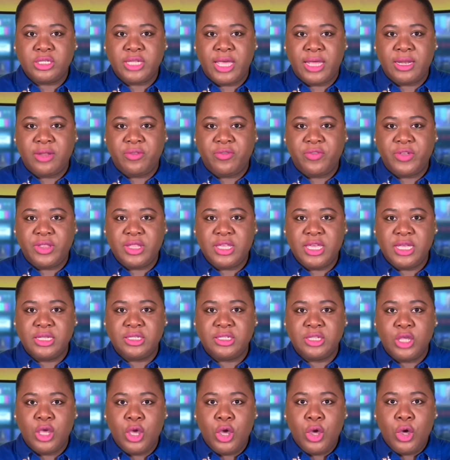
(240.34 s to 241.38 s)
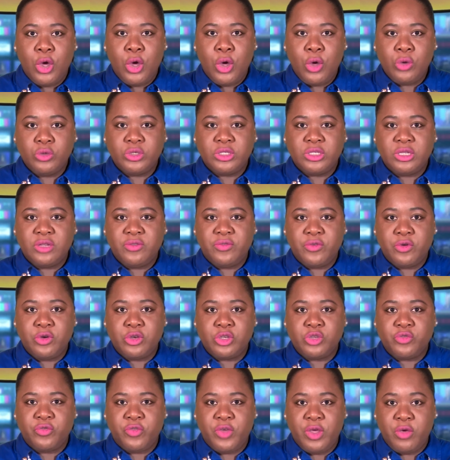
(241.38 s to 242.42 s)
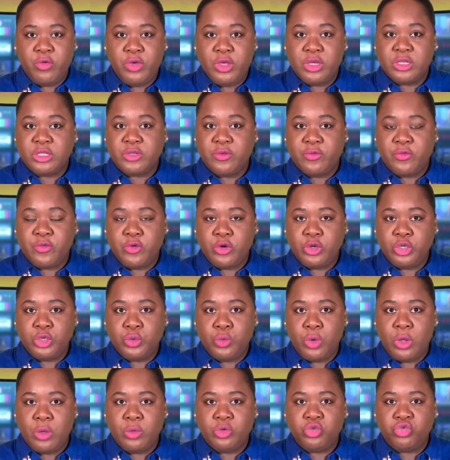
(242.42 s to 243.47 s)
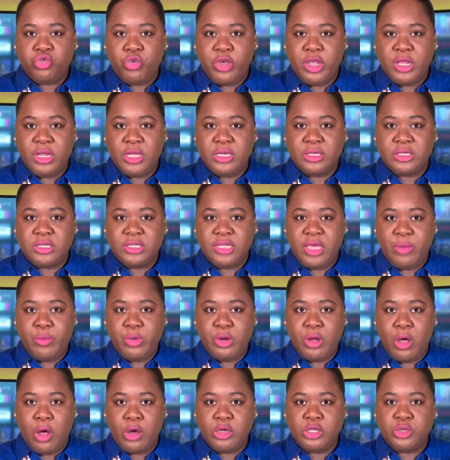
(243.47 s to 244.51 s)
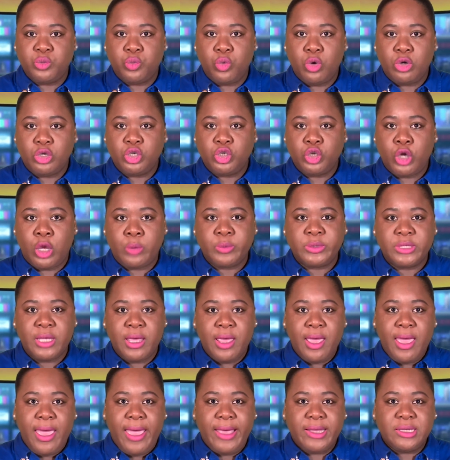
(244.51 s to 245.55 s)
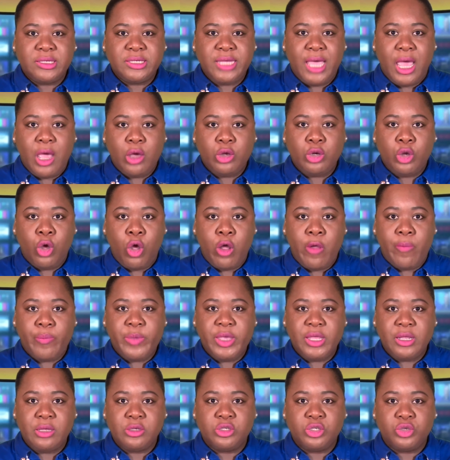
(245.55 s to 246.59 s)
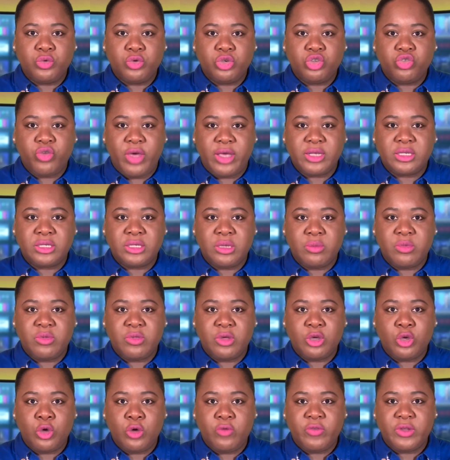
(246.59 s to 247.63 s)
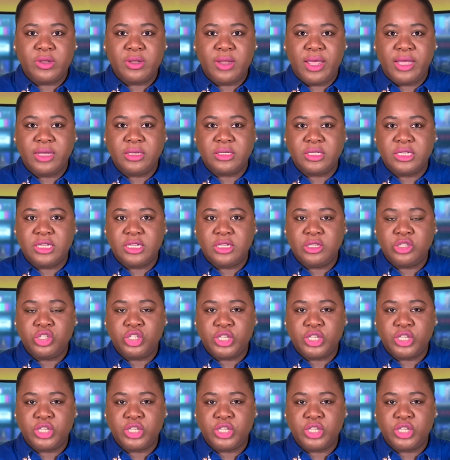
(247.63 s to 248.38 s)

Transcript: and affiliates, hosted various virtual training seminars, workshops, and town hall meetings to address some of the COVID-19